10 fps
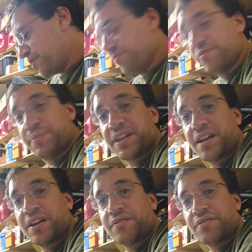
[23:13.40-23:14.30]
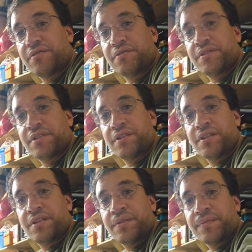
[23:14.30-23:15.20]
would be gone through,
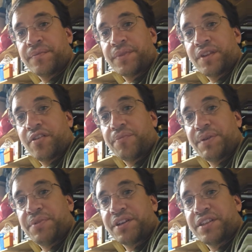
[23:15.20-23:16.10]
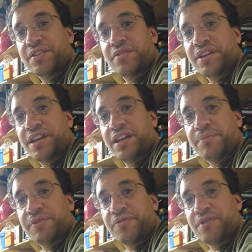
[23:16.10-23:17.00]
or people can donate it
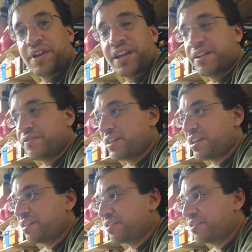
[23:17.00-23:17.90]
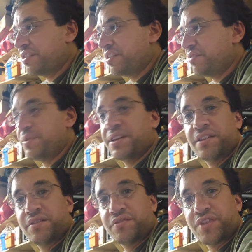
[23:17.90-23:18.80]
beforehand if they think it's good, and there'll be
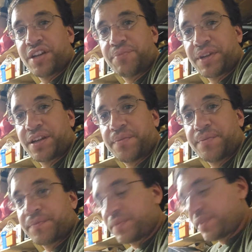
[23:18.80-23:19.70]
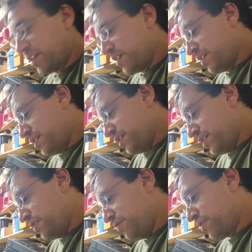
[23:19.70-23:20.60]
another trash pickup,
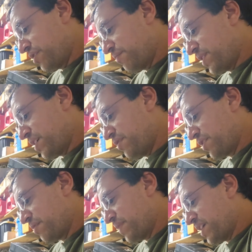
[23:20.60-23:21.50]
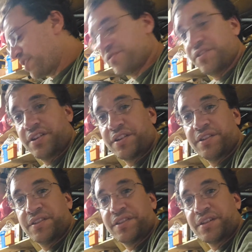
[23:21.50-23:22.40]
and you would come by it like a box truck and
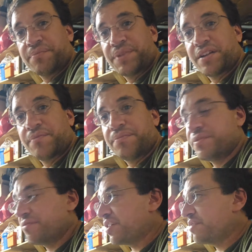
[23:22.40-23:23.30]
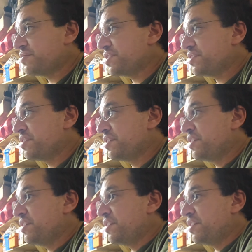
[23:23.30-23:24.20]
just like pick up random shit.
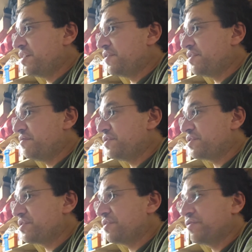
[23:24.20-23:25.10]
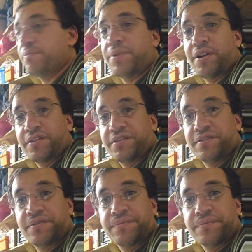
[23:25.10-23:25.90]
If it was good for parts